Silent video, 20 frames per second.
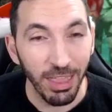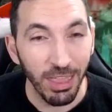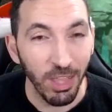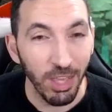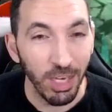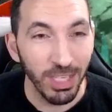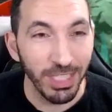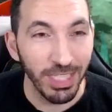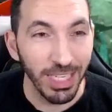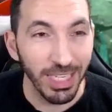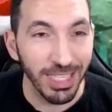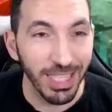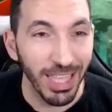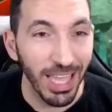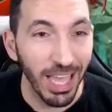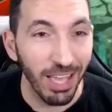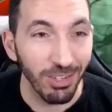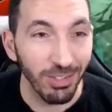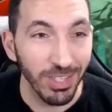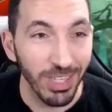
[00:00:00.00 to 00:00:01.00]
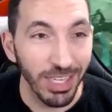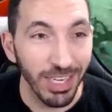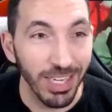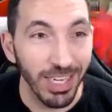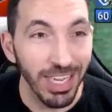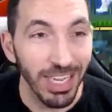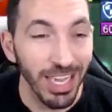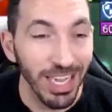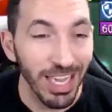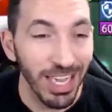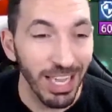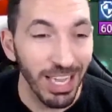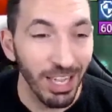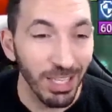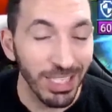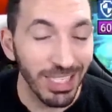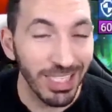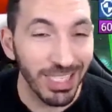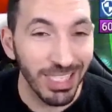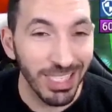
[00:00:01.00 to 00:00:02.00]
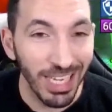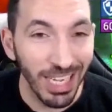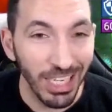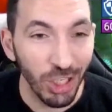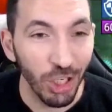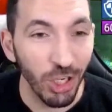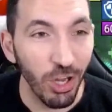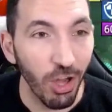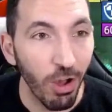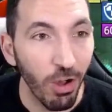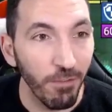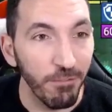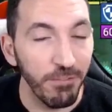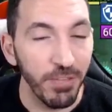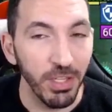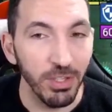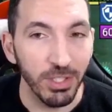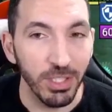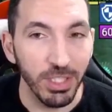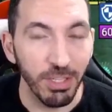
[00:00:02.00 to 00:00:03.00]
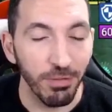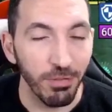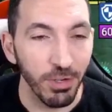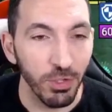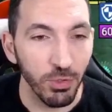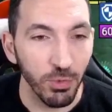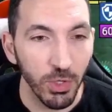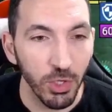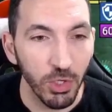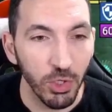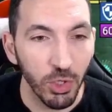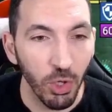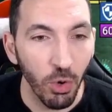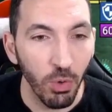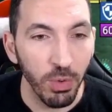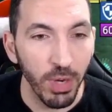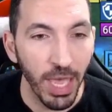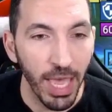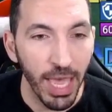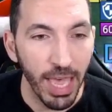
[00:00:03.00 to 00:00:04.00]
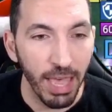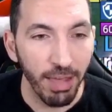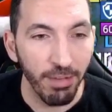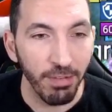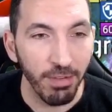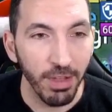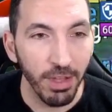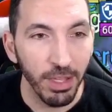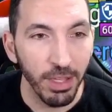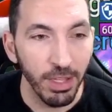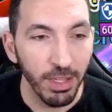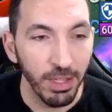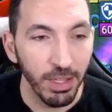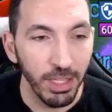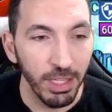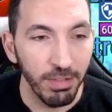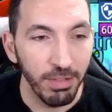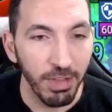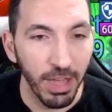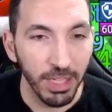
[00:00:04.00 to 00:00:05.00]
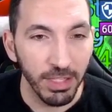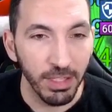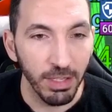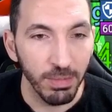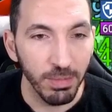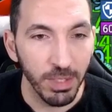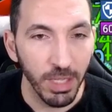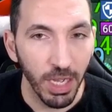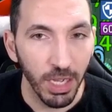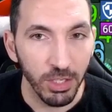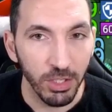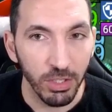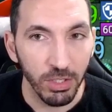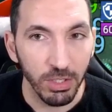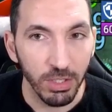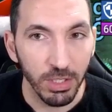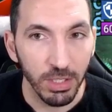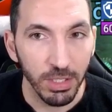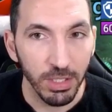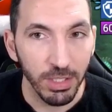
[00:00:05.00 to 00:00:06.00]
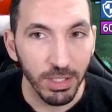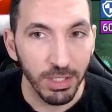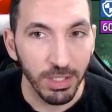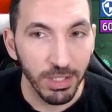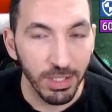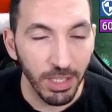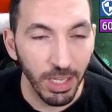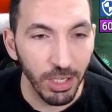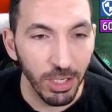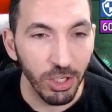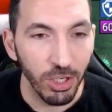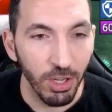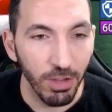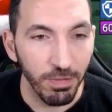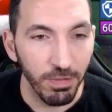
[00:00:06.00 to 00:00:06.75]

and thirty-six thousand. Such an obvious difference when you don't have the Phantom Touch. Such an